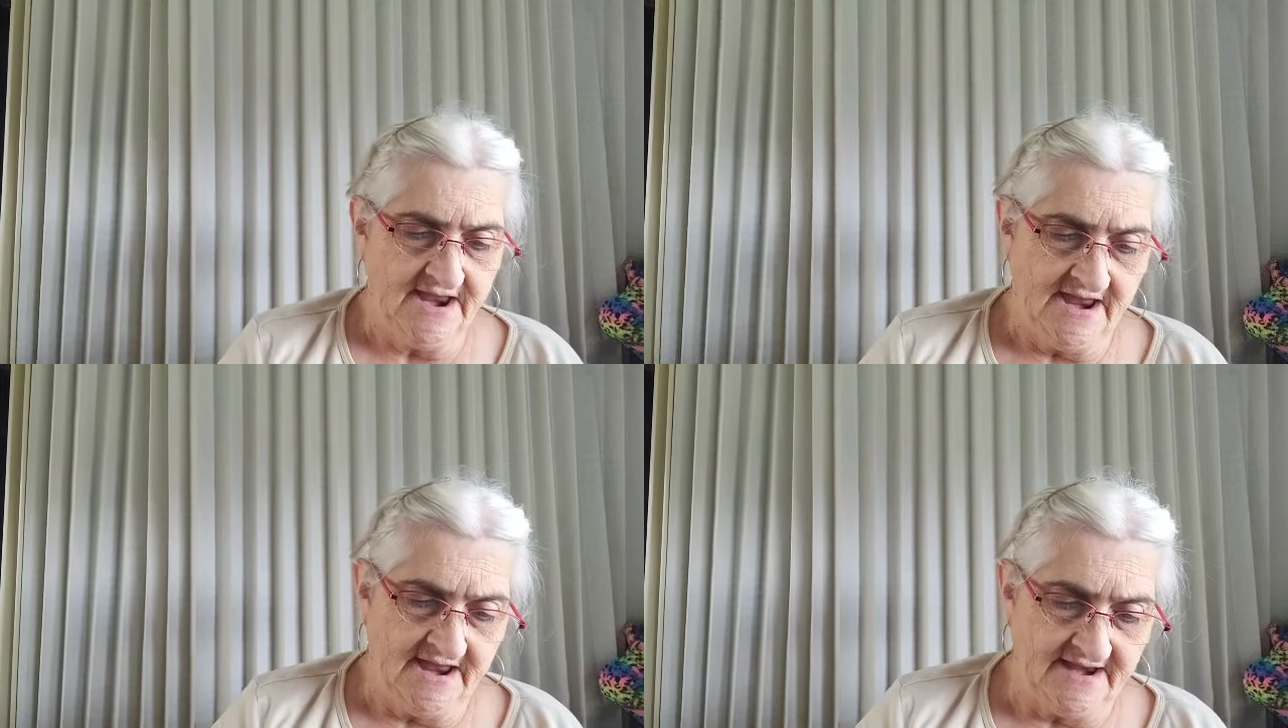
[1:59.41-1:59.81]

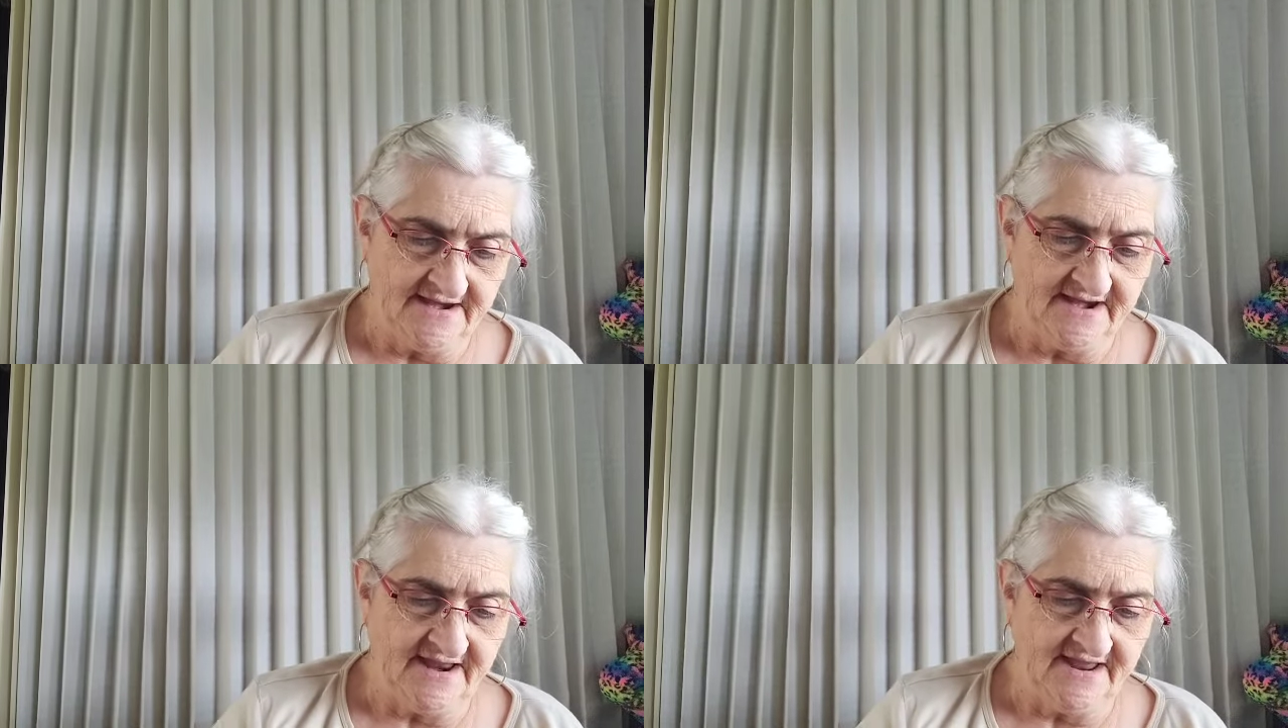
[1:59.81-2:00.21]
an
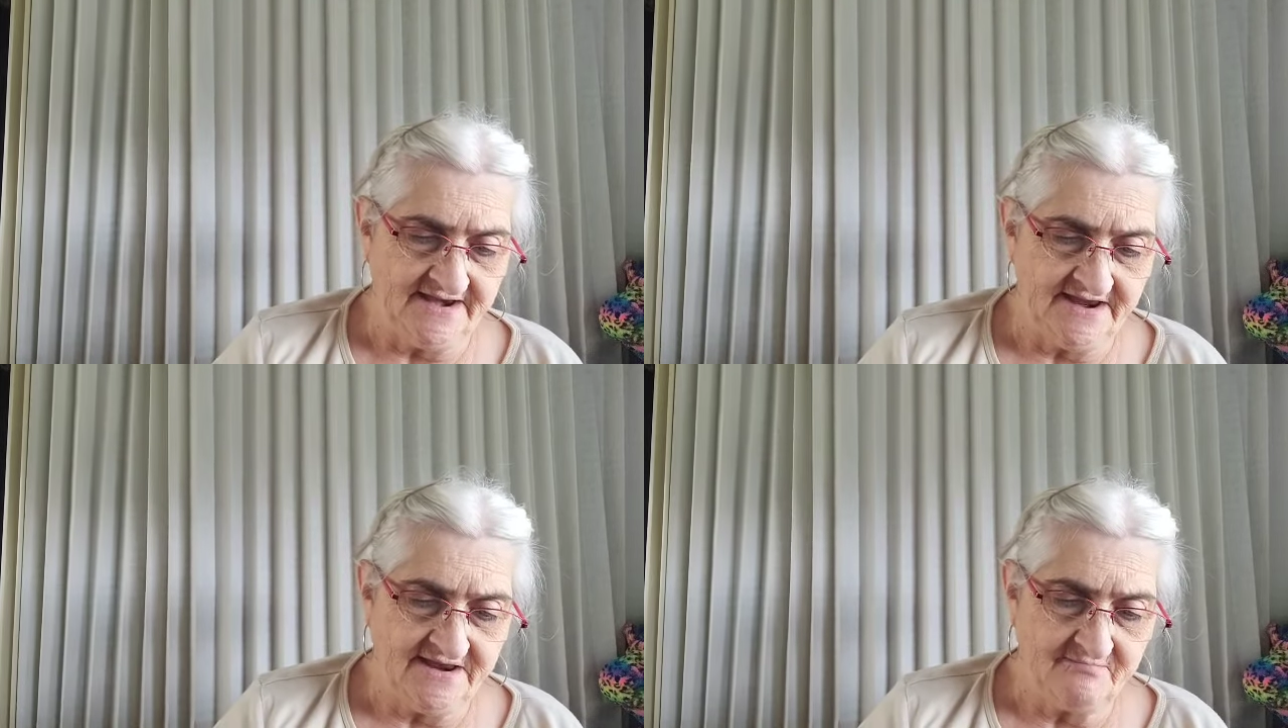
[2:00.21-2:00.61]

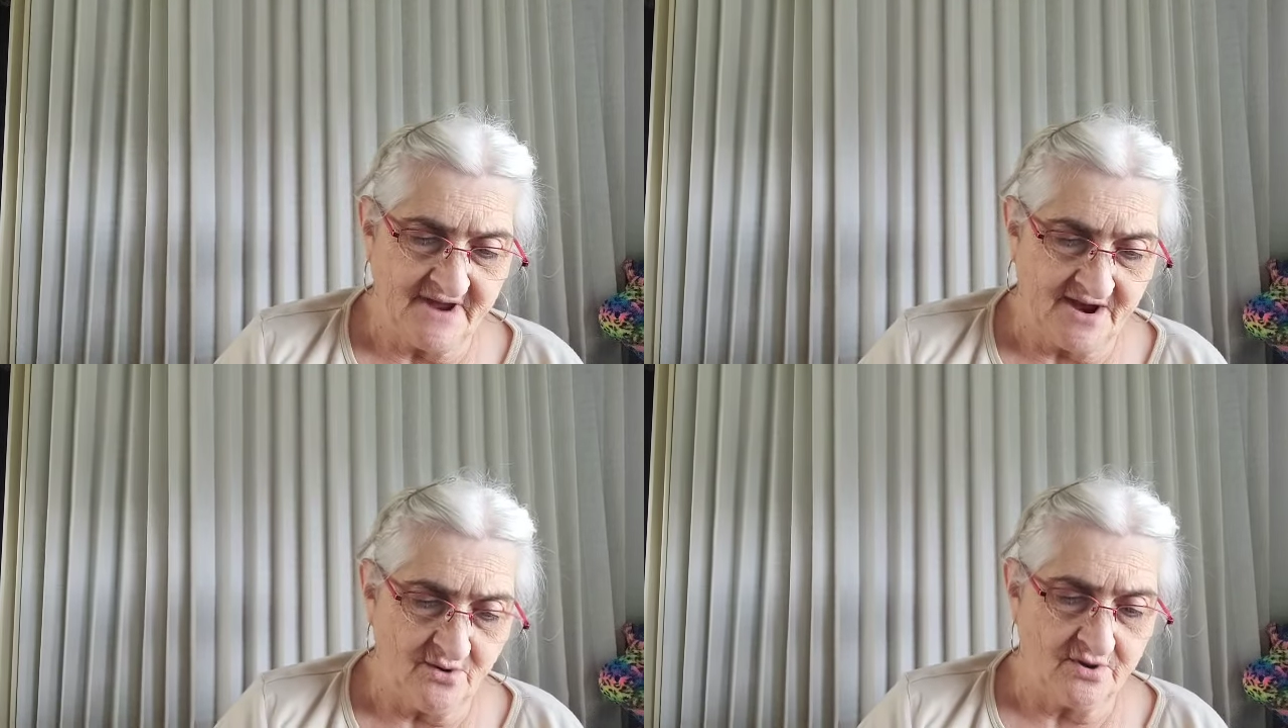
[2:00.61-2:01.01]
Eddie
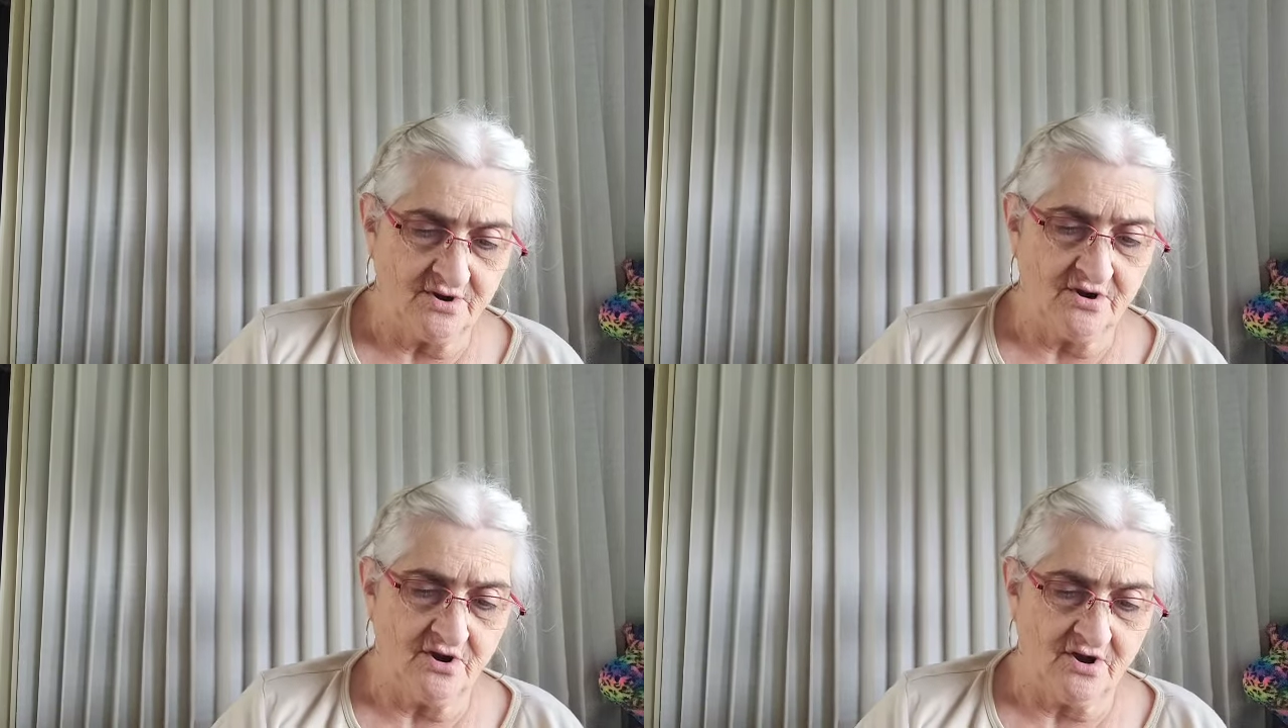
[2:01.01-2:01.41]

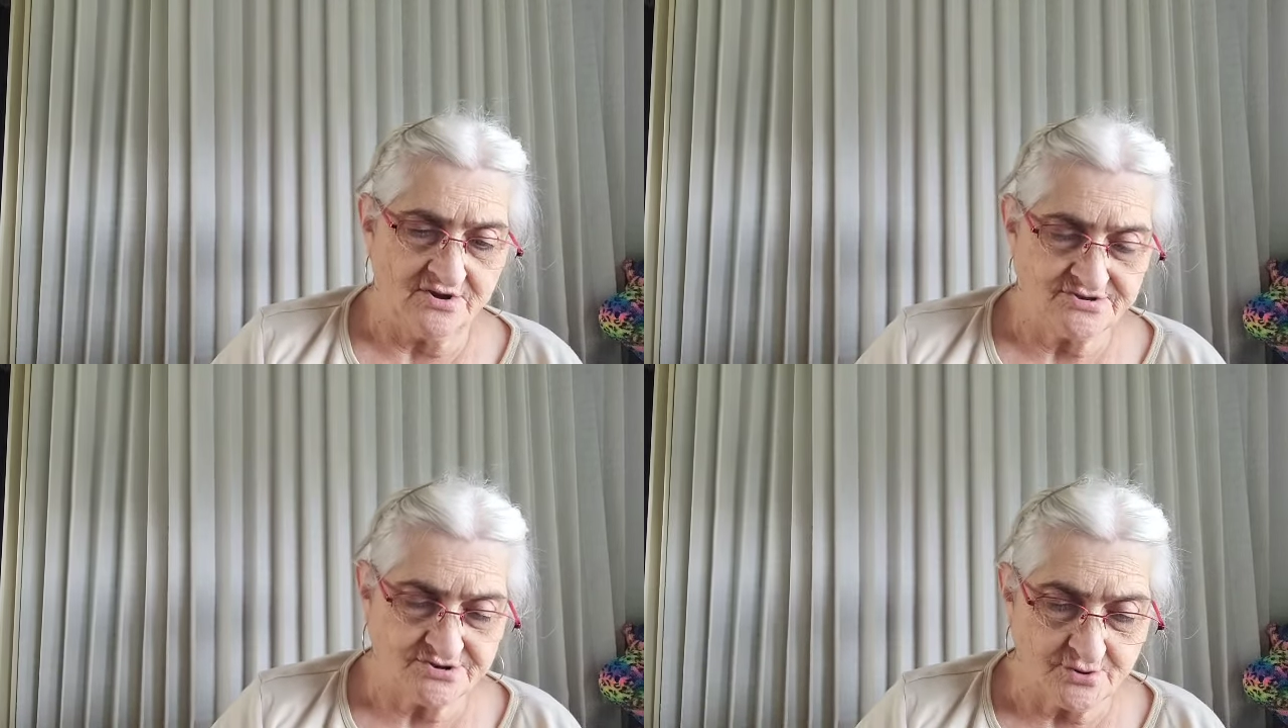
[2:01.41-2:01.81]
Bauer
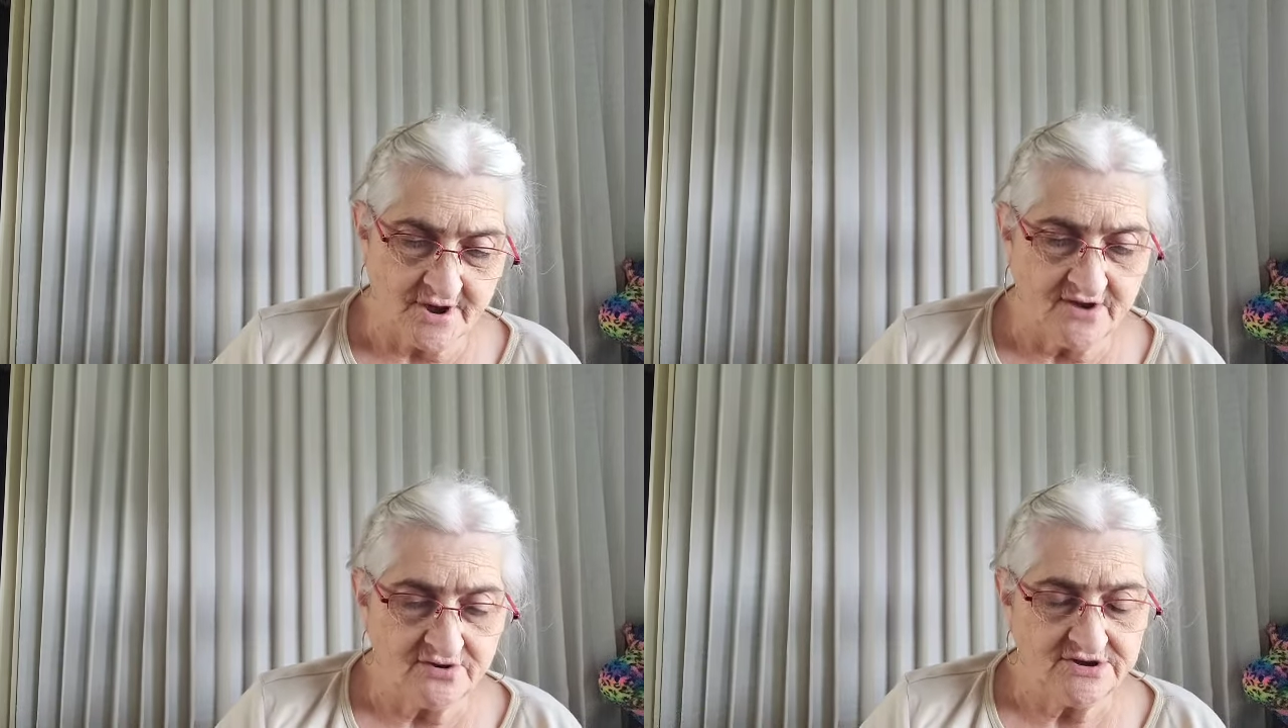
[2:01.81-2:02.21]

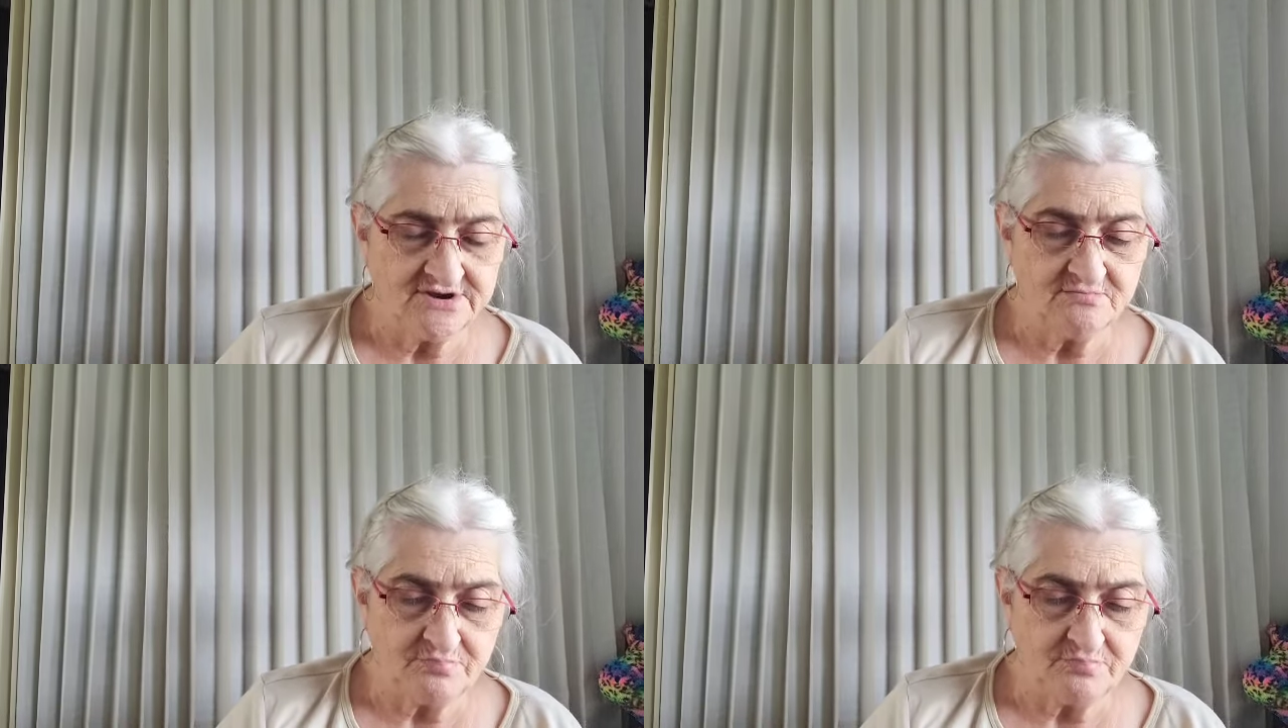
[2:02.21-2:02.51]
Australian